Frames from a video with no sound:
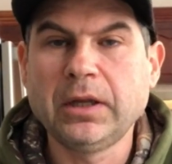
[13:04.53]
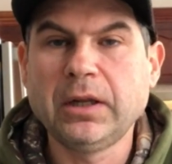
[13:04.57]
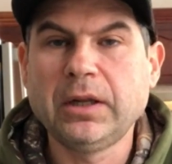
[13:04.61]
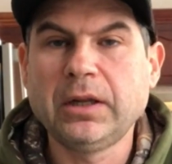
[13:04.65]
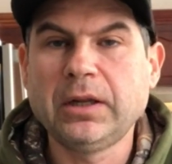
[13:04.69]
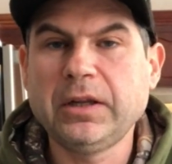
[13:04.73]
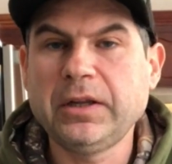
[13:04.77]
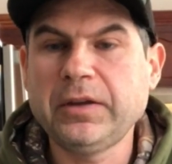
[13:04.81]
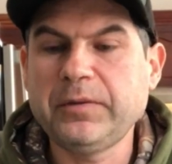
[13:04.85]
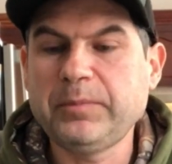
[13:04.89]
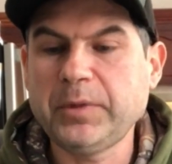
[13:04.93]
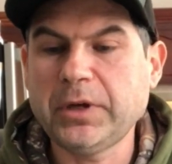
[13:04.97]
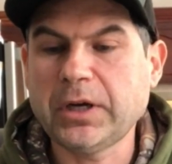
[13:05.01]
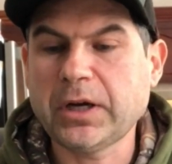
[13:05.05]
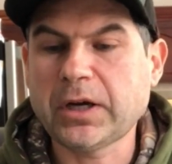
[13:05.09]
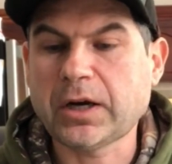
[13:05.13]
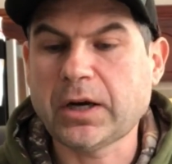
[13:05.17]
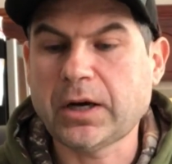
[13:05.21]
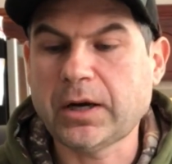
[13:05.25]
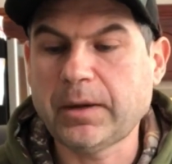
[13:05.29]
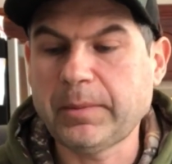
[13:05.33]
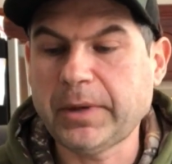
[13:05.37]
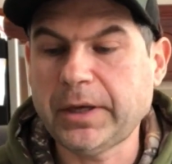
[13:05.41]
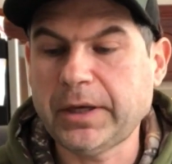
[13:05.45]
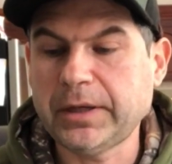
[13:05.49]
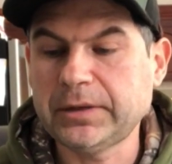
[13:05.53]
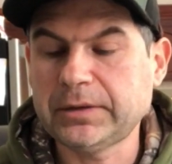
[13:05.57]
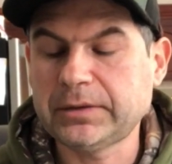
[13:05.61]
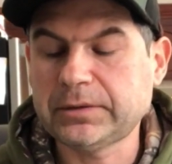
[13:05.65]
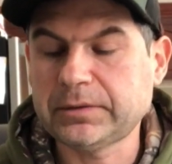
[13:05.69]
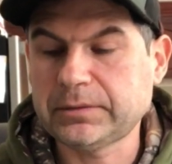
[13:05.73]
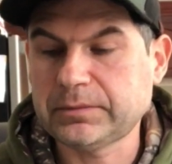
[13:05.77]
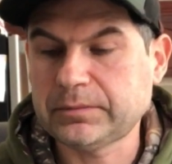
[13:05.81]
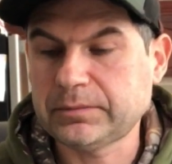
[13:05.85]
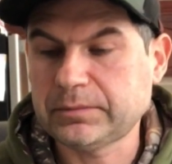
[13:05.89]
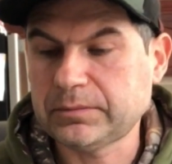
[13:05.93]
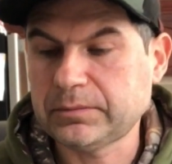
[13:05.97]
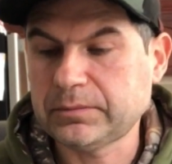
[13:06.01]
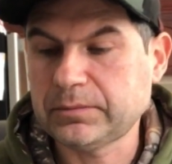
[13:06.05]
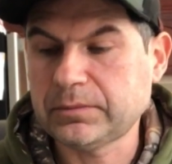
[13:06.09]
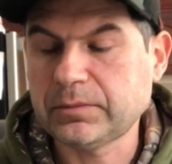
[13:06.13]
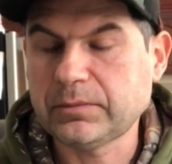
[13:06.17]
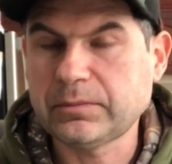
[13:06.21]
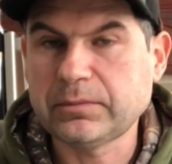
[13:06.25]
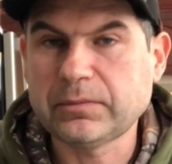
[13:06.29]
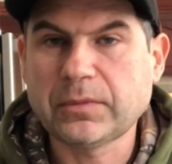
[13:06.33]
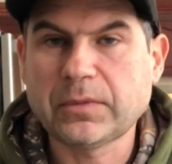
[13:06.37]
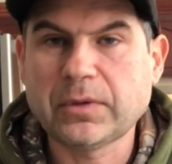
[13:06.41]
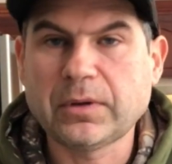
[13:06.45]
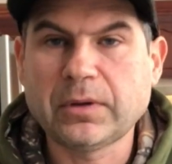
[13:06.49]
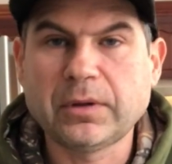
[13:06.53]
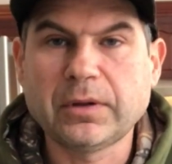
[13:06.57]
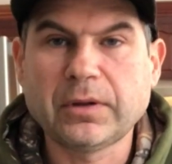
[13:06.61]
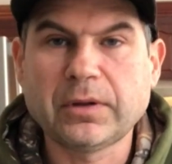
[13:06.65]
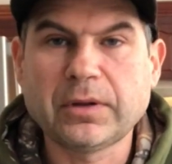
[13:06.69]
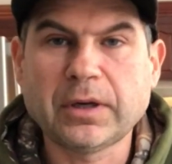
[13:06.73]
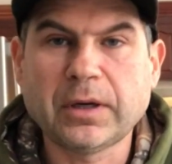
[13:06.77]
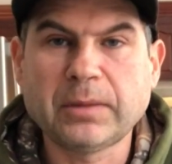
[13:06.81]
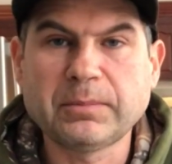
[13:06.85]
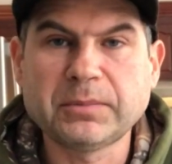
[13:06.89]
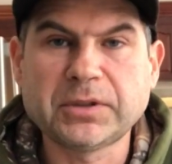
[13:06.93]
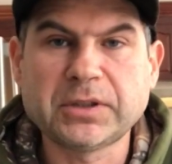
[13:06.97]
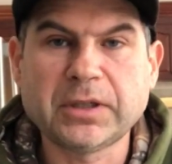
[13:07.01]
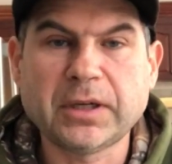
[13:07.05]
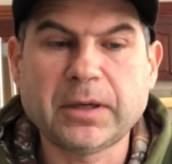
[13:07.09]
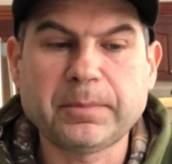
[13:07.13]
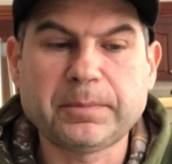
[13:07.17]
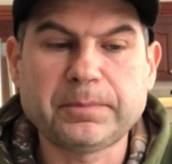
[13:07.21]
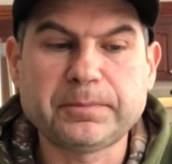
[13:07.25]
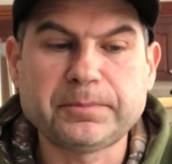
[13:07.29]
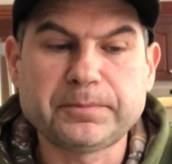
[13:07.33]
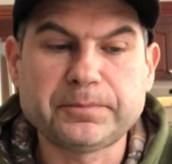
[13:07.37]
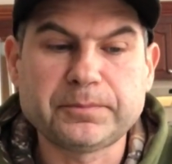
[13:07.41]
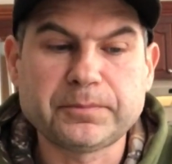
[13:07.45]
Leave me a comment, thumbs up.